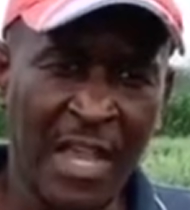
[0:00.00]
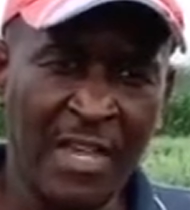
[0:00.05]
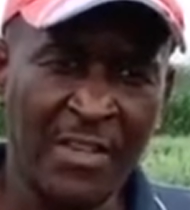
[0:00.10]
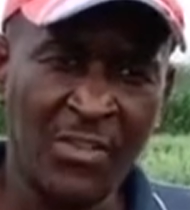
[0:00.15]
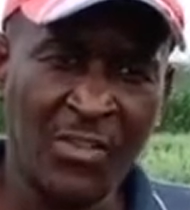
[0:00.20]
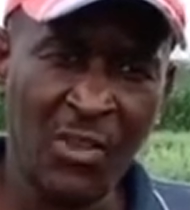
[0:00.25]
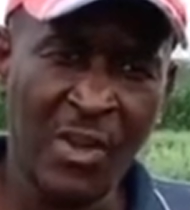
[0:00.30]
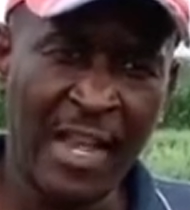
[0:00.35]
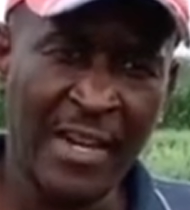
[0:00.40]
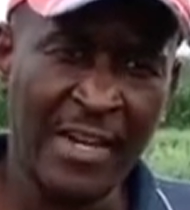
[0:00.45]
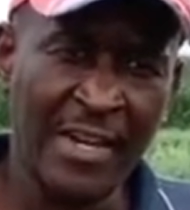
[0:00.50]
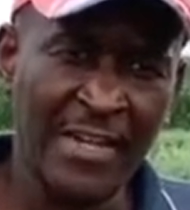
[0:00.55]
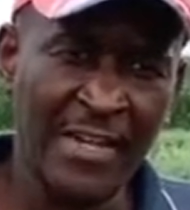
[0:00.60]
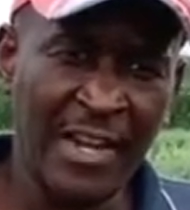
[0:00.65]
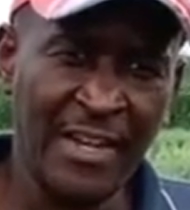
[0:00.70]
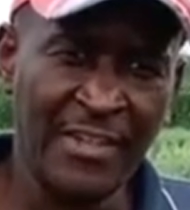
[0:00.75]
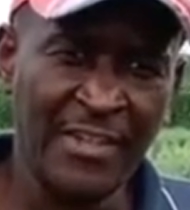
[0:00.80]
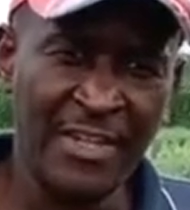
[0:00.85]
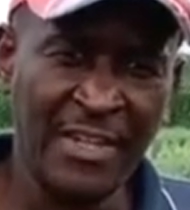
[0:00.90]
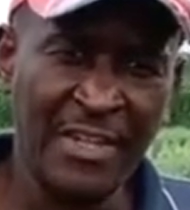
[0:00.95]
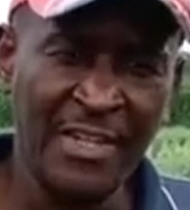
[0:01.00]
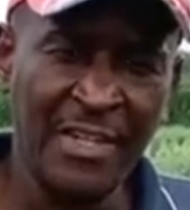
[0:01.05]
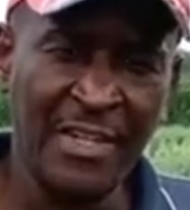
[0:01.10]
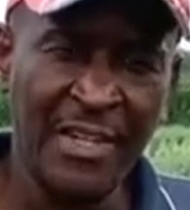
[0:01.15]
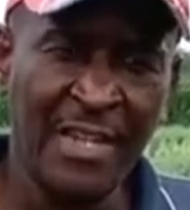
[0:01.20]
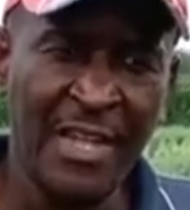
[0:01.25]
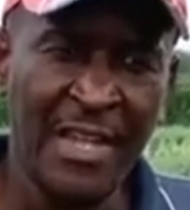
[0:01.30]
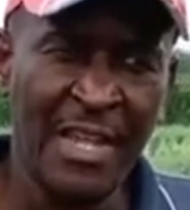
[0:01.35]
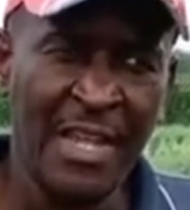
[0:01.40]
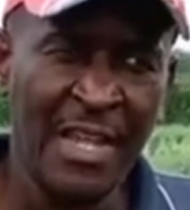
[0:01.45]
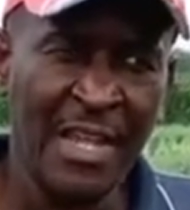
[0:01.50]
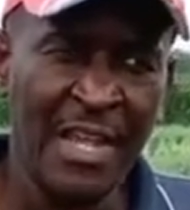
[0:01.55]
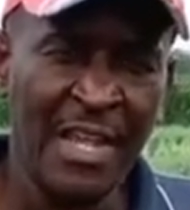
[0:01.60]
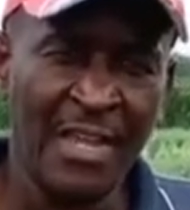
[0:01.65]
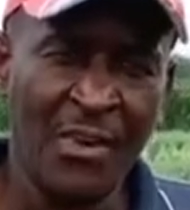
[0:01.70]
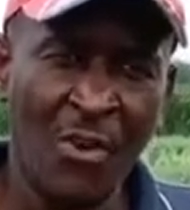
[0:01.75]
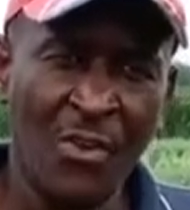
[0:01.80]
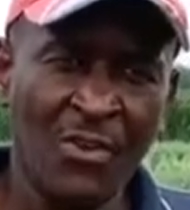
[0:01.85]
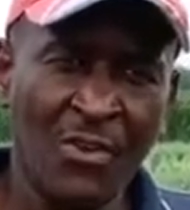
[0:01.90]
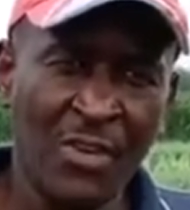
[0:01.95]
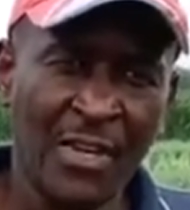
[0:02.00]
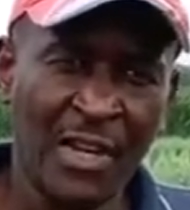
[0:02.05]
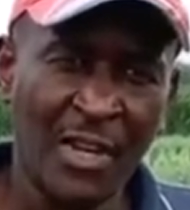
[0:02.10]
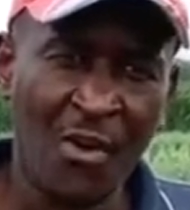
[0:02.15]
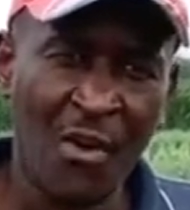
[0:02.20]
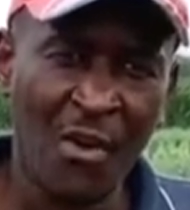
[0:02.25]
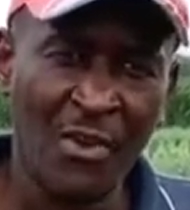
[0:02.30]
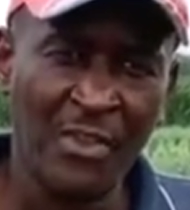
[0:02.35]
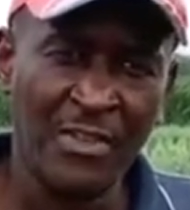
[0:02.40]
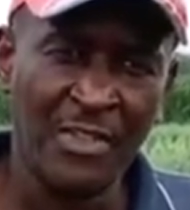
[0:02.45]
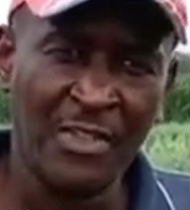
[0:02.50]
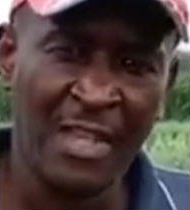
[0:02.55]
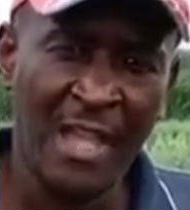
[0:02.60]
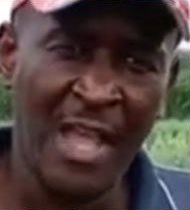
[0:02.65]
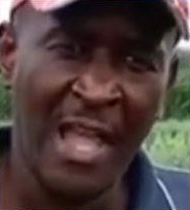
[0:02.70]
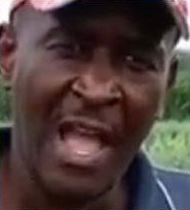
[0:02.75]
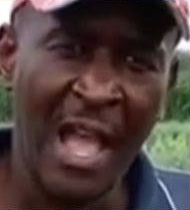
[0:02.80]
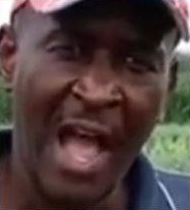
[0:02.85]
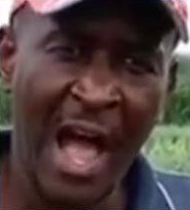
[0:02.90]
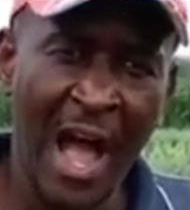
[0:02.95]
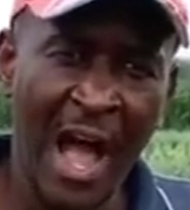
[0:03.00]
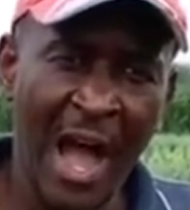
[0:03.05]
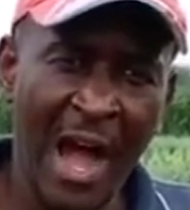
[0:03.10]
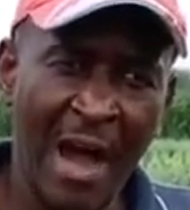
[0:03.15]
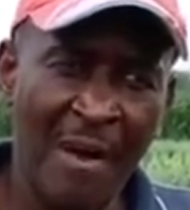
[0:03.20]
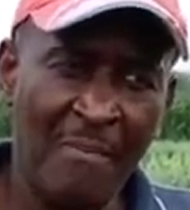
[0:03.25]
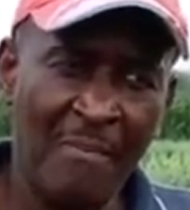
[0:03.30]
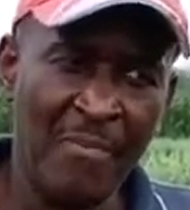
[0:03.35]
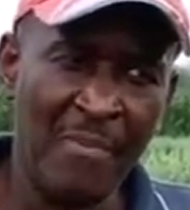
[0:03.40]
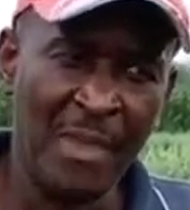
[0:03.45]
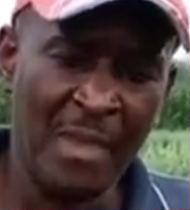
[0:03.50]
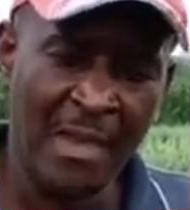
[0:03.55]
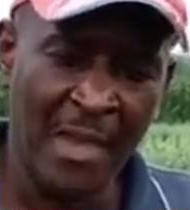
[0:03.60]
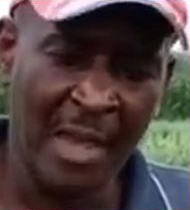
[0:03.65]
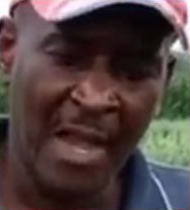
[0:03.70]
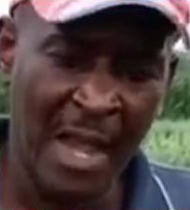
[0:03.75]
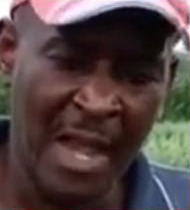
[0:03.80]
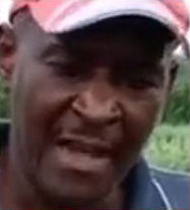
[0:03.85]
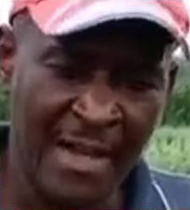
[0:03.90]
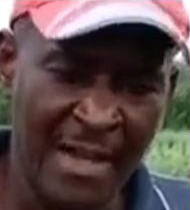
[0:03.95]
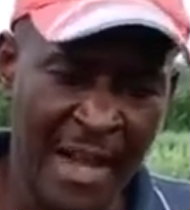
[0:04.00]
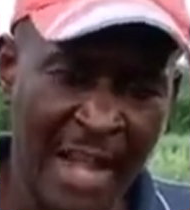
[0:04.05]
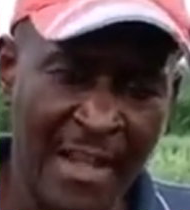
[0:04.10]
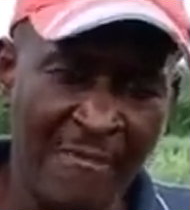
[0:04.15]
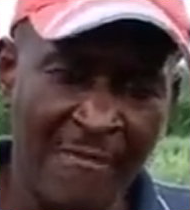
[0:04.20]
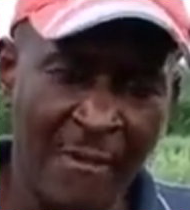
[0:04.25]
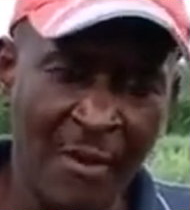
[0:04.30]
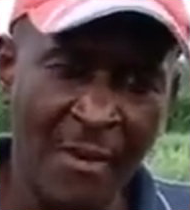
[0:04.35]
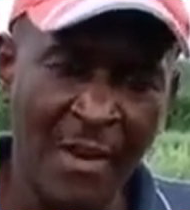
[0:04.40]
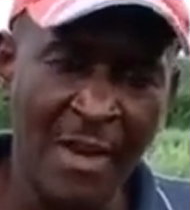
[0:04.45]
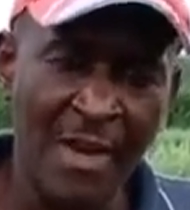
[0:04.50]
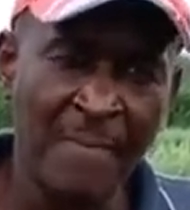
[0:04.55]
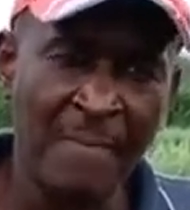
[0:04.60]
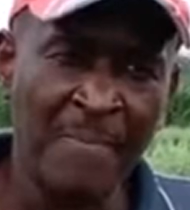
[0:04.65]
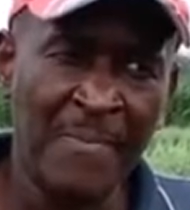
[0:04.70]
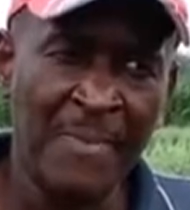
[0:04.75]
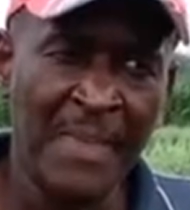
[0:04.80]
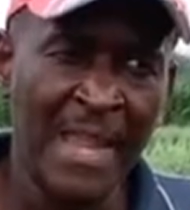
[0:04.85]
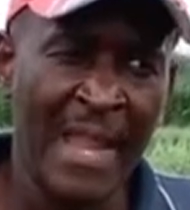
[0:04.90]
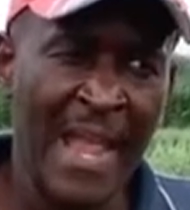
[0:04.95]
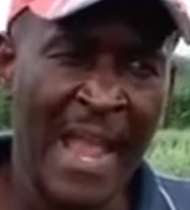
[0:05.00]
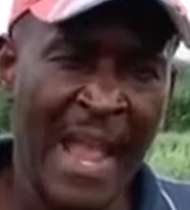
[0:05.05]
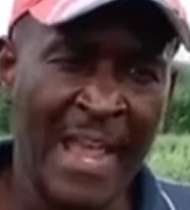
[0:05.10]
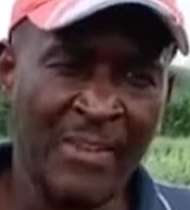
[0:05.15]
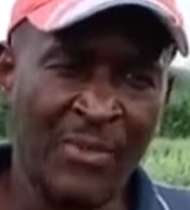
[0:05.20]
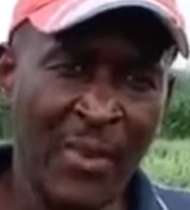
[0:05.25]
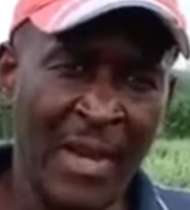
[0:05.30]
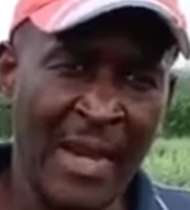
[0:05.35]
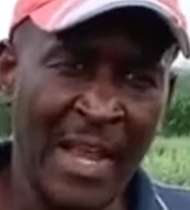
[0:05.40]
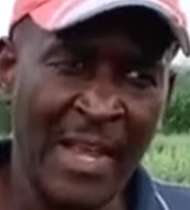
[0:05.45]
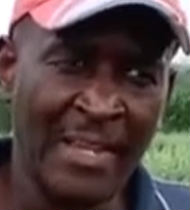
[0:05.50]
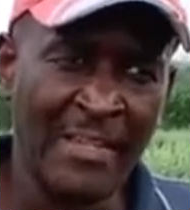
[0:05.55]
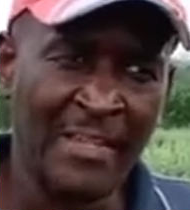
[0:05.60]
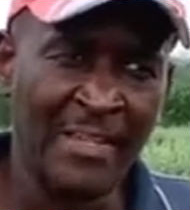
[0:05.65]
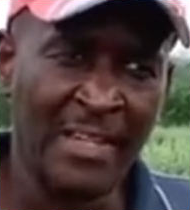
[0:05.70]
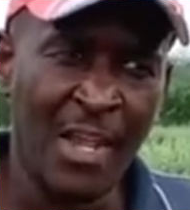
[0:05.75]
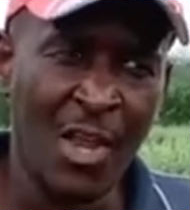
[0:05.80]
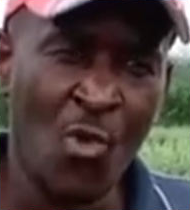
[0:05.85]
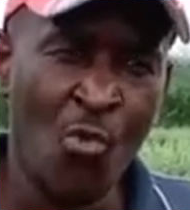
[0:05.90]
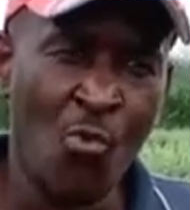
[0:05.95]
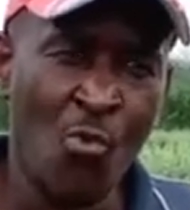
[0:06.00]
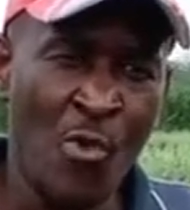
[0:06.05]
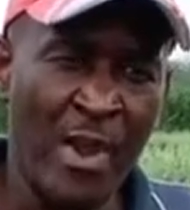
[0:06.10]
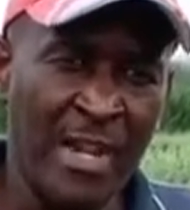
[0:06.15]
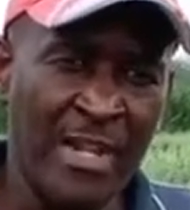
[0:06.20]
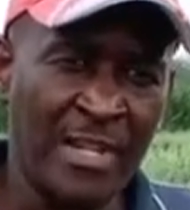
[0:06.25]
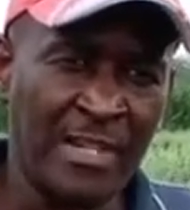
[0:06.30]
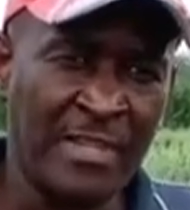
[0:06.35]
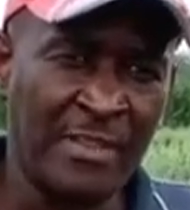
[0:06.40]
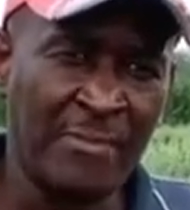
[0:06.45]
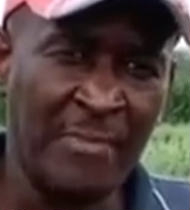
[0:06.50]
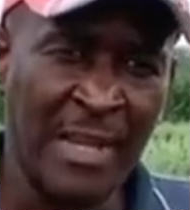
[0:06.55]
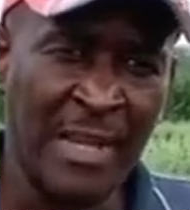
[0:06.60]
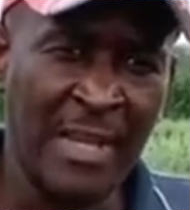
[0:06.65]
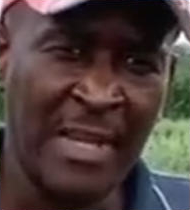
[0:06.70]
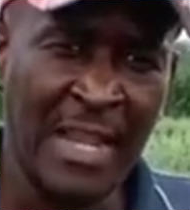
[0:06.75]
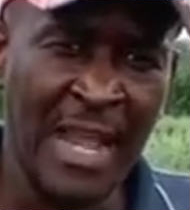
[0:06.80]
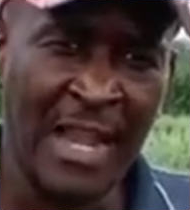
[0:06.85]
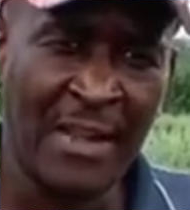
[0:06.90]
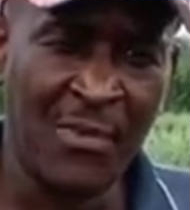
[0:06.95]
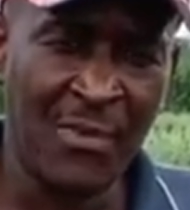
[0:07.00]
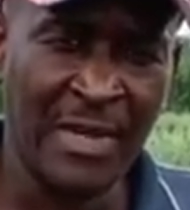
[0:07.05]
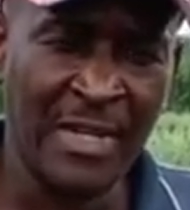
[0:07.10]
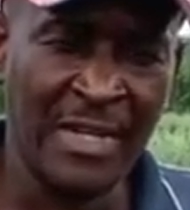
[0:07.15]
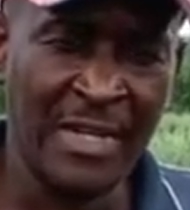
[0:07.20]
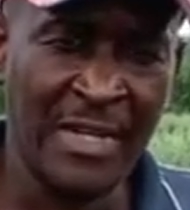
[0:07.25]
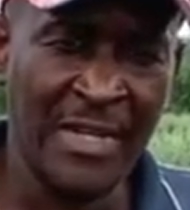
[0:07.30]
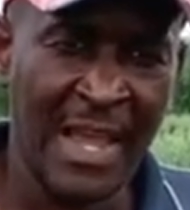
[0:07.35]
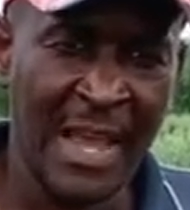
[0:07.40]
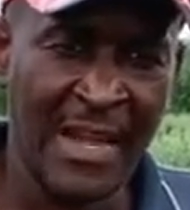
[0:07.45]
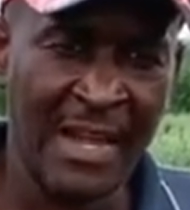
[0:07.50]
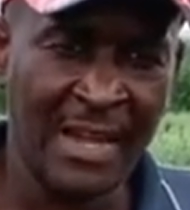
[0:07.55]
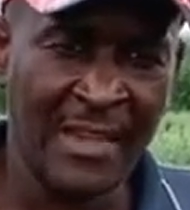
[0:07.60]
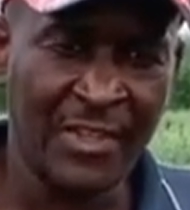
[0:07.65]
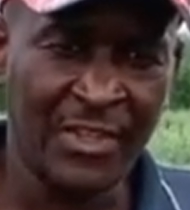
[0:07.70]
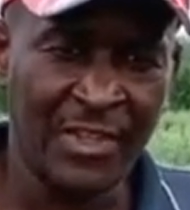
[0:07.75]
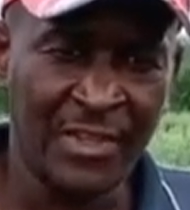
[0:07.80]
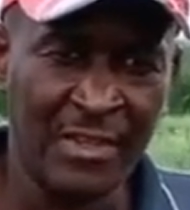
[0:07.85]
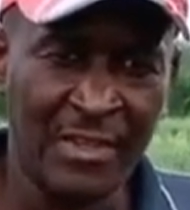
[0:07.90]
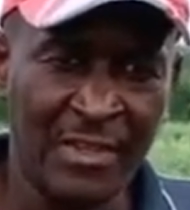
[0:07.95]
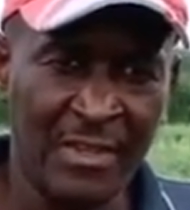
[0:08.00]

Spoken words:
solar radiation, it also records rainfall, as well as wind speed and wind direction.